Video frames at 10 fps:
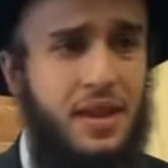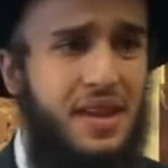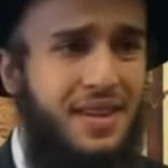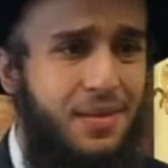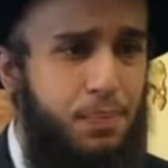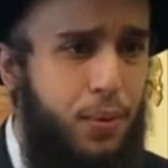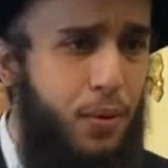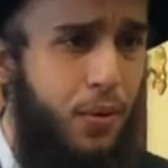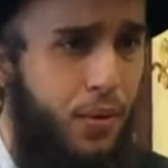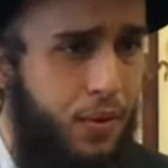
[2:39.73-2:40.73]
He's
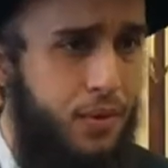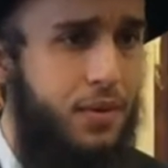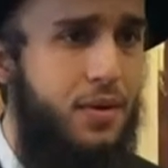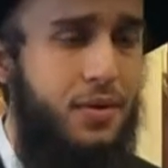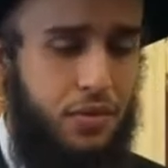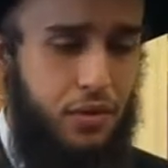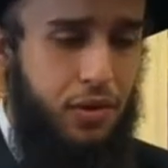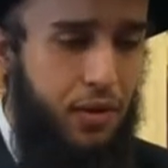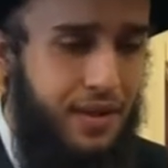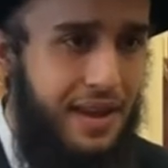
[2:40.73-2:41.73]
poor,
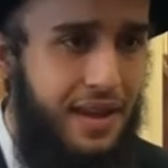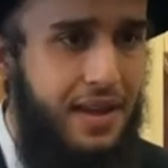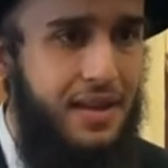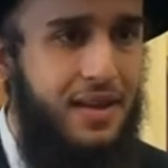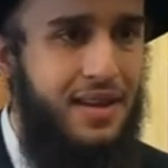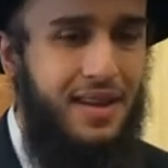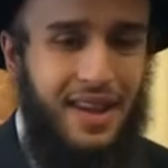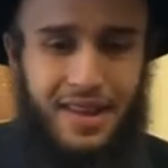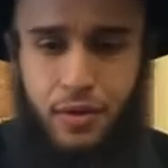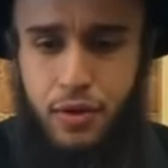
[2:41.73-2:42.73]
dirty,
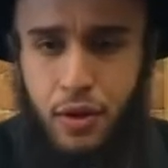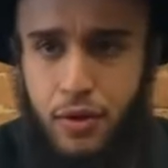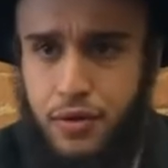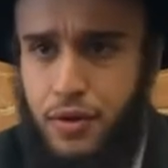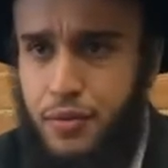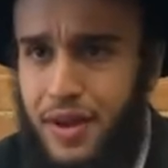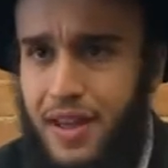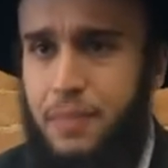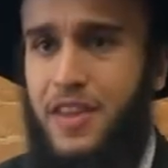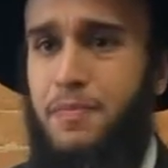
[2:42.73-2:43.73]
his clothes are
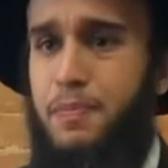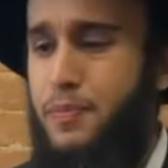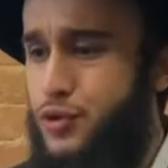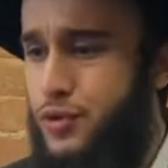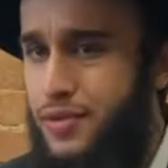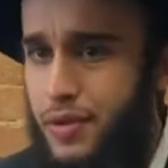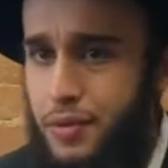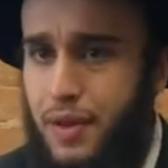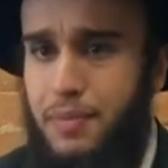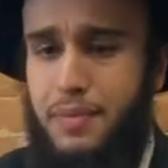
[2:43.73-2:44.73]
ripped, his shoes are
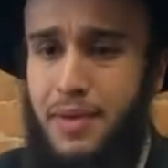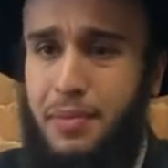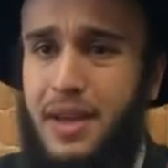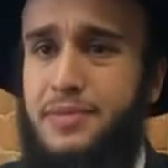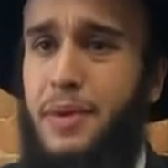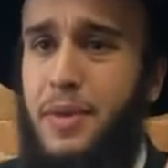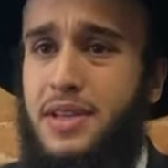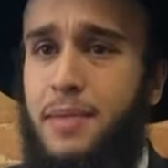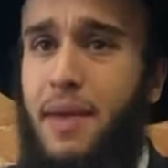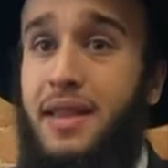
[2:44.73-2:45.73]
ripped, mamash,
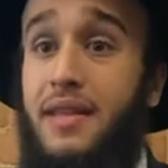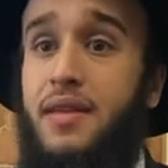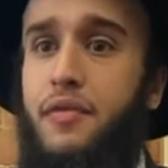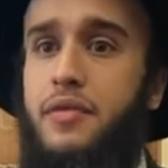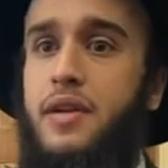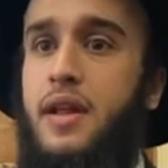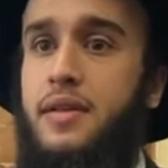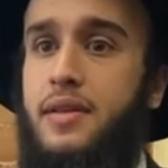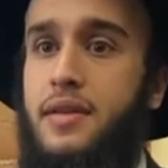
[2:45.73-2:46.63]
man that suffers a lot.